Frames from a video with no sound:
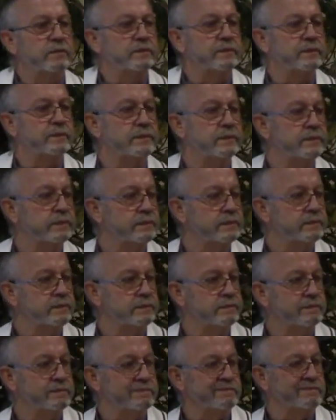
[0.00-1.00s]

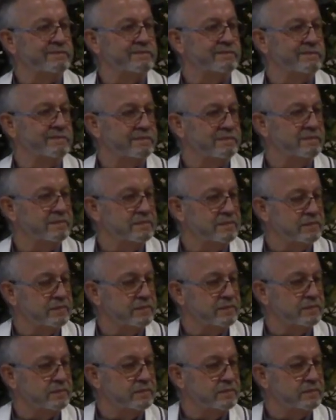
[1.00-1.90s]
(silence)